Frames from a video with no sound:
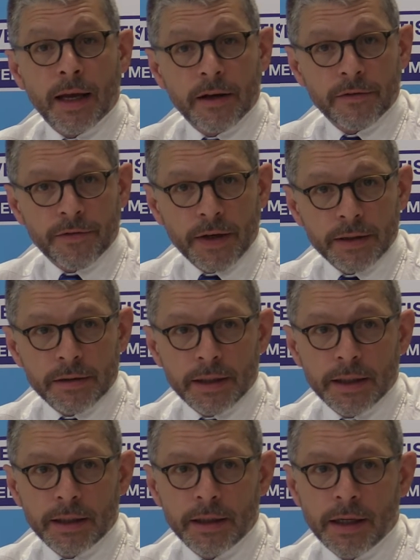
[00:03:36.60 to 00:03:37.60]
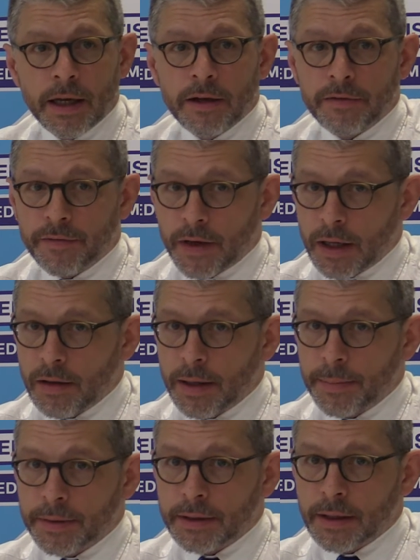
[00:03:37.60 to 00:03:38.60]
Finally, viral
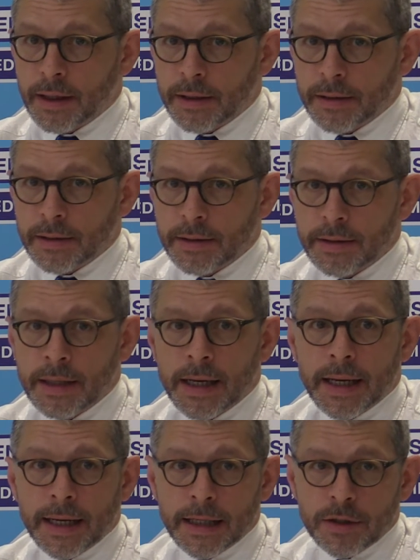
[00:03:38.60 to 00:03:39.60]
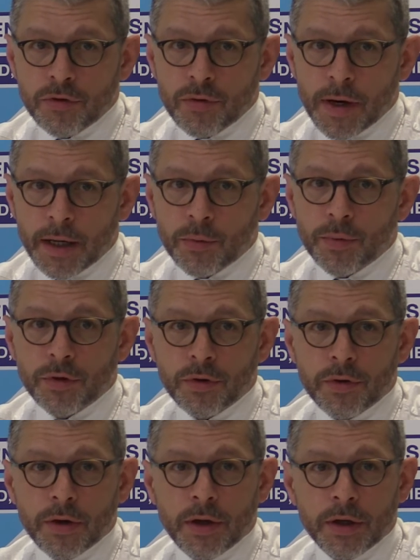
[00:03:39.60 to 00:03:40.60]
hepatitis interact with
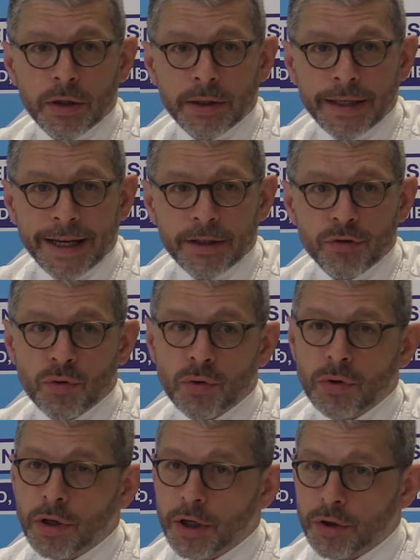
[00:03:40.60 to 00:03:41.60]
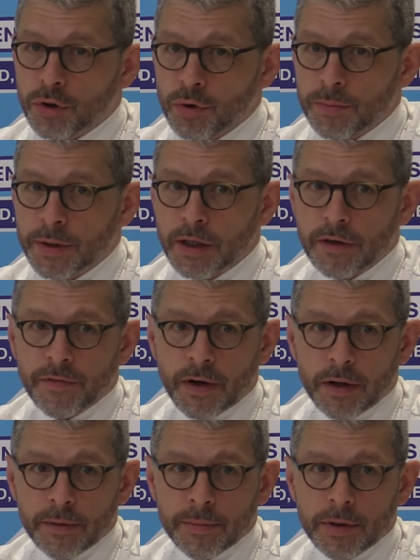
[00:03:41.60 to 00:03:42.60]
the natural and human
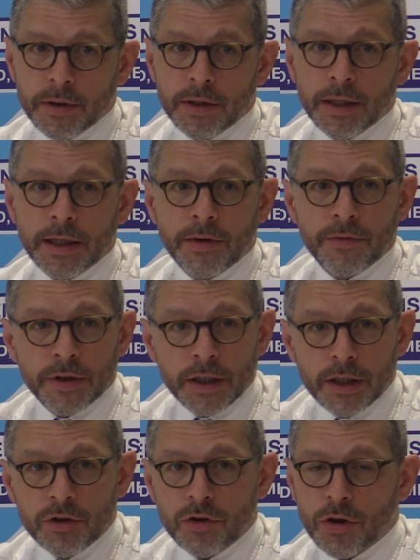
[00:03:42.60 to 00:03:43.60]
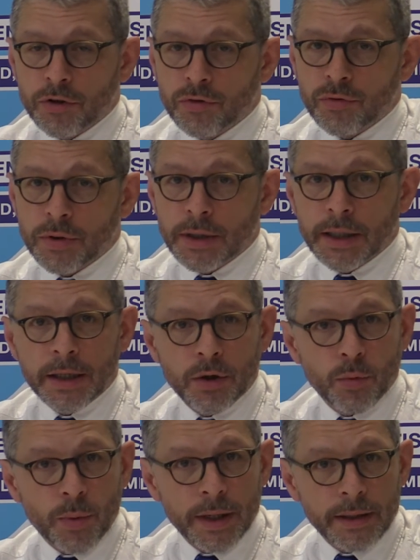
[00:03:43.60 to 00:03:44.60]
environment of each country in a
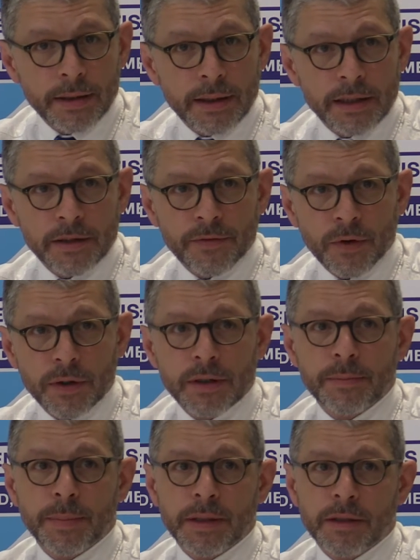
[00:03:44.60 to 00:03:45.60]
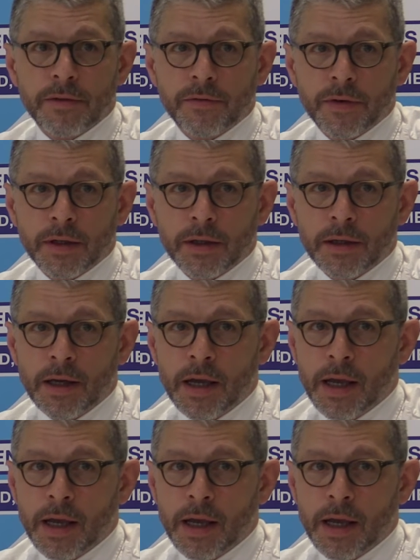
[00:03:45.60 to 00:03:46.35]
way that is very specific.